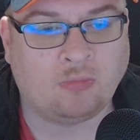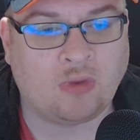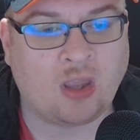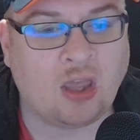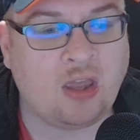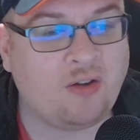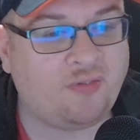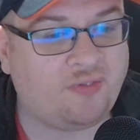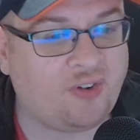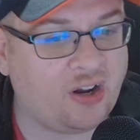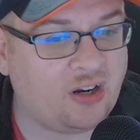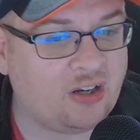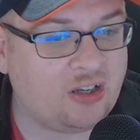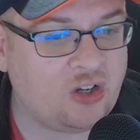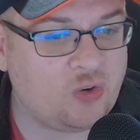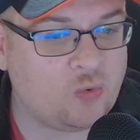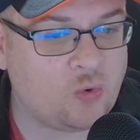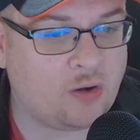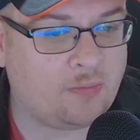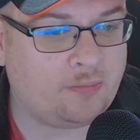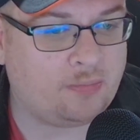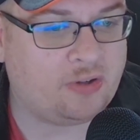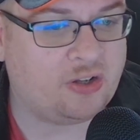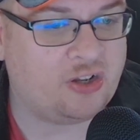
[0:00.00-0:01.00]
Finally,
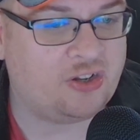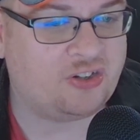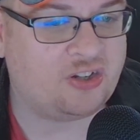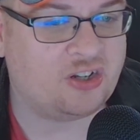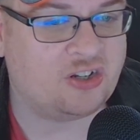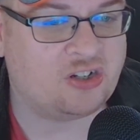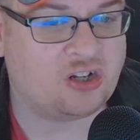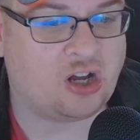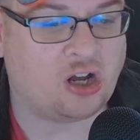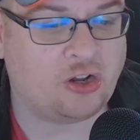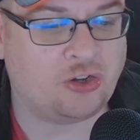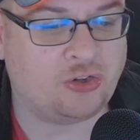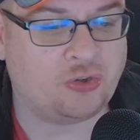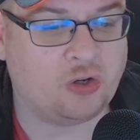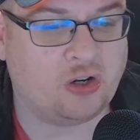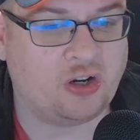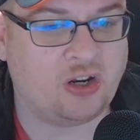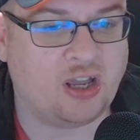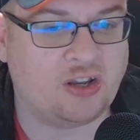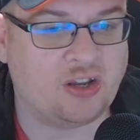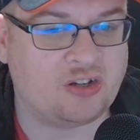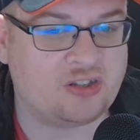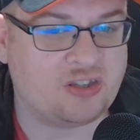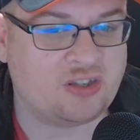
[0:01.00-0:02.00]
OnePlus has also
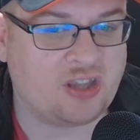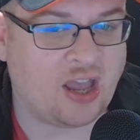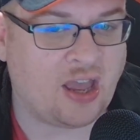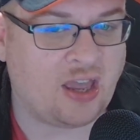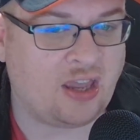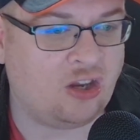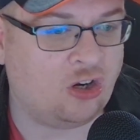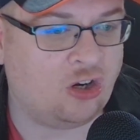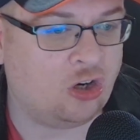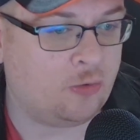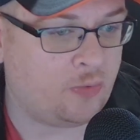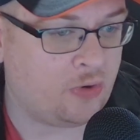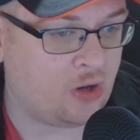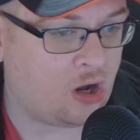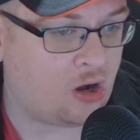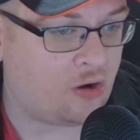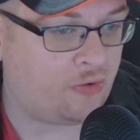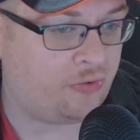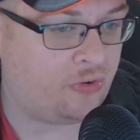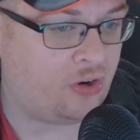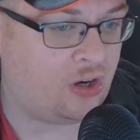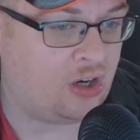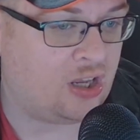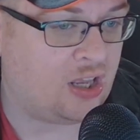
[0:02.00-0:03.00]
announced that it'll be
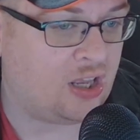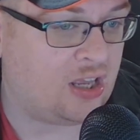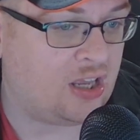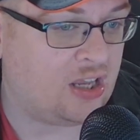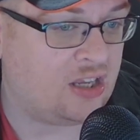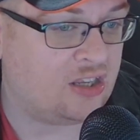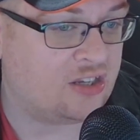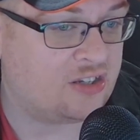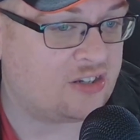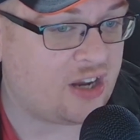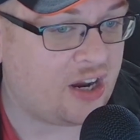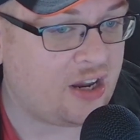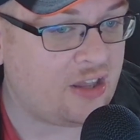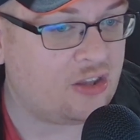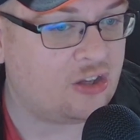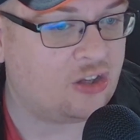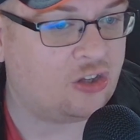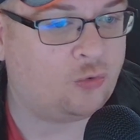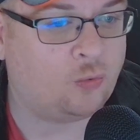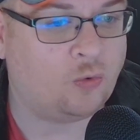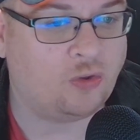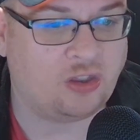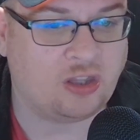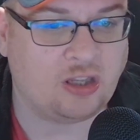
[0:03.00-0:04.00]
offering a
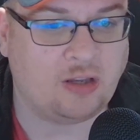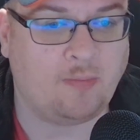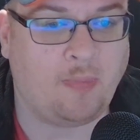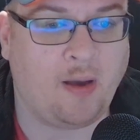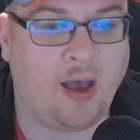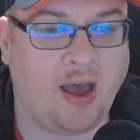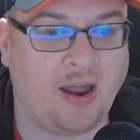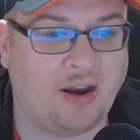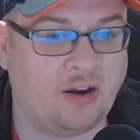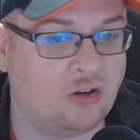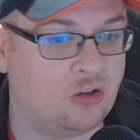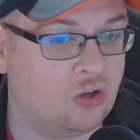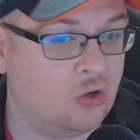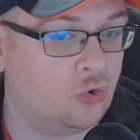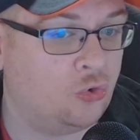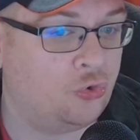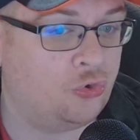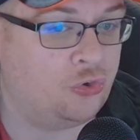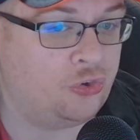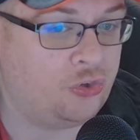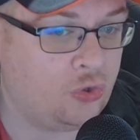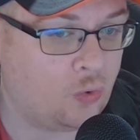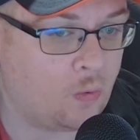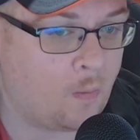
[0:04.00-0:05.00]
stylus with the Pad Go
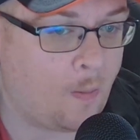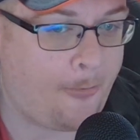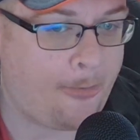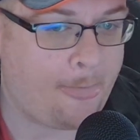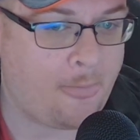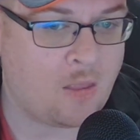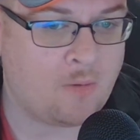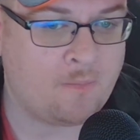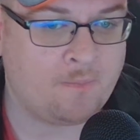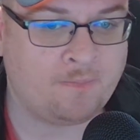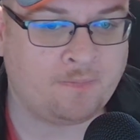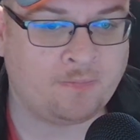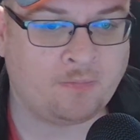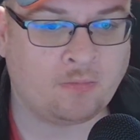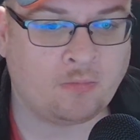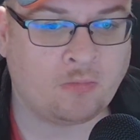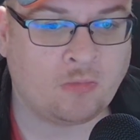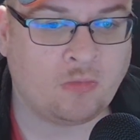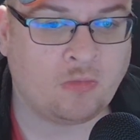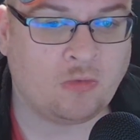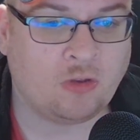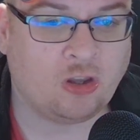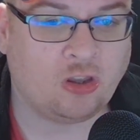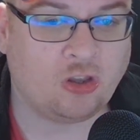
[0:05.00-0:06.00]
2.
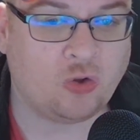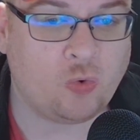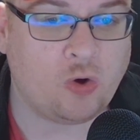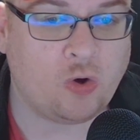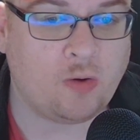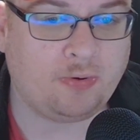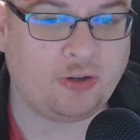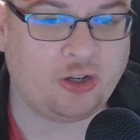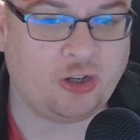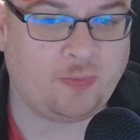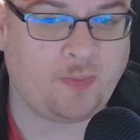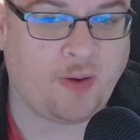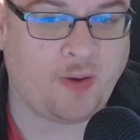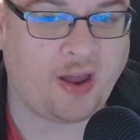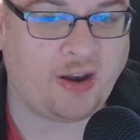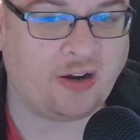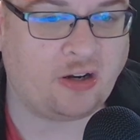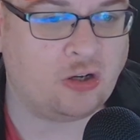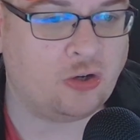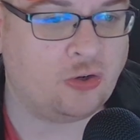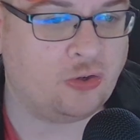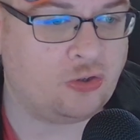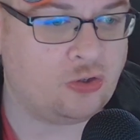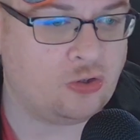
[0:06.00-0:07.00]
The OnePlus Pad
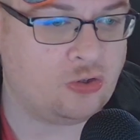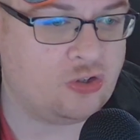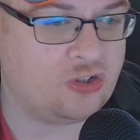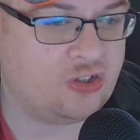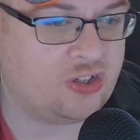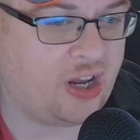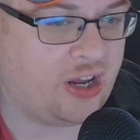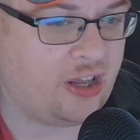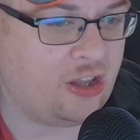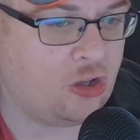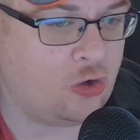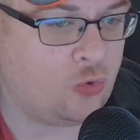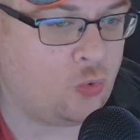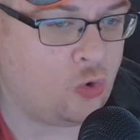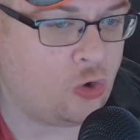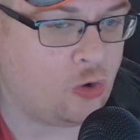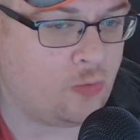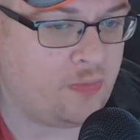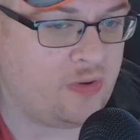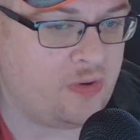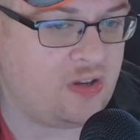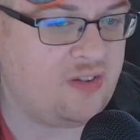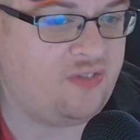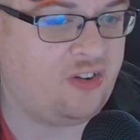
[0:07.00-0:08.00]
Go 2 stylus will
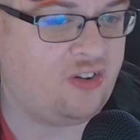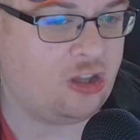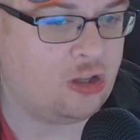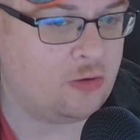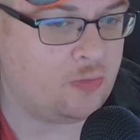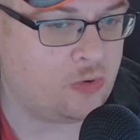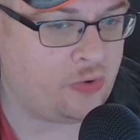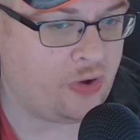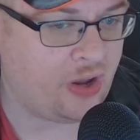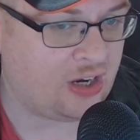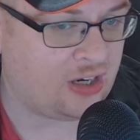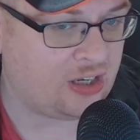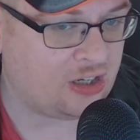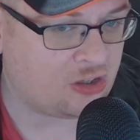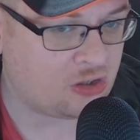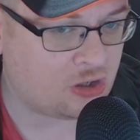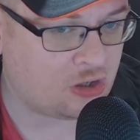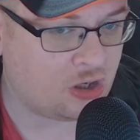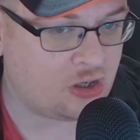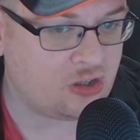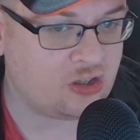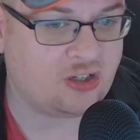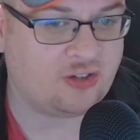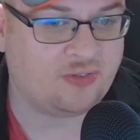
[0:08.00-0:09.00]
be available, and it
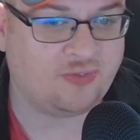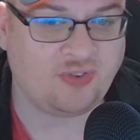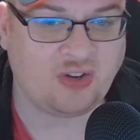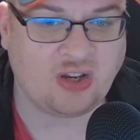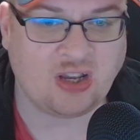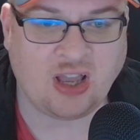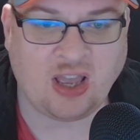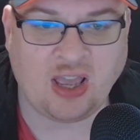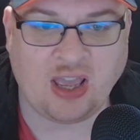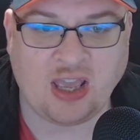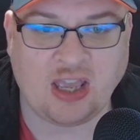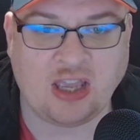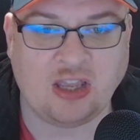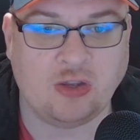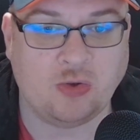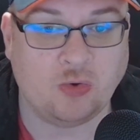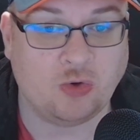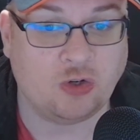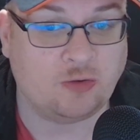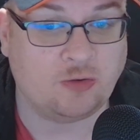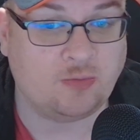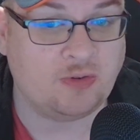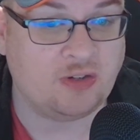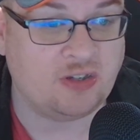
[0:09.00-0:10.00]
charges via a
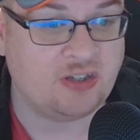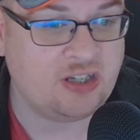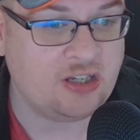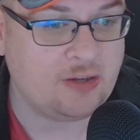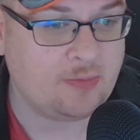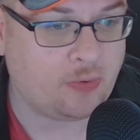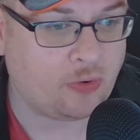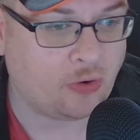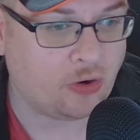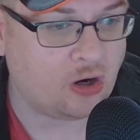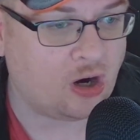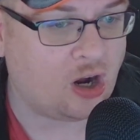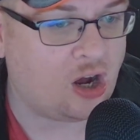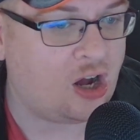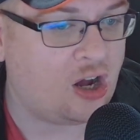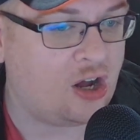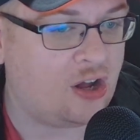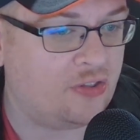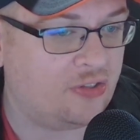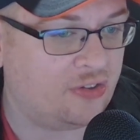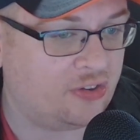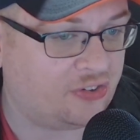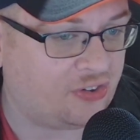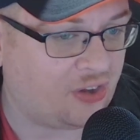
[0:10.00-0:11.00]
USB-C port
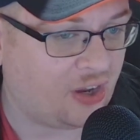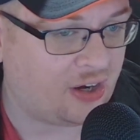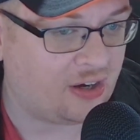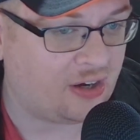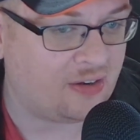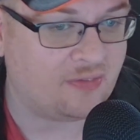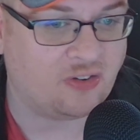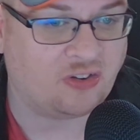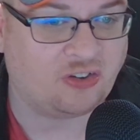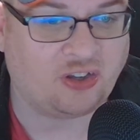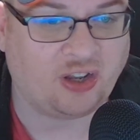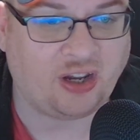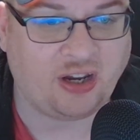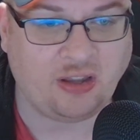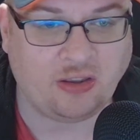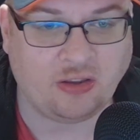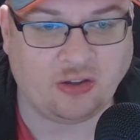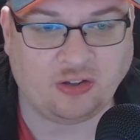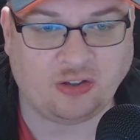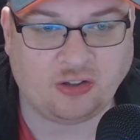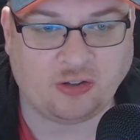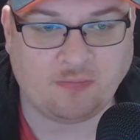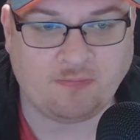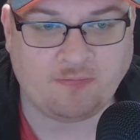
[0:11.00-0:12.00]
on the side of the stylus.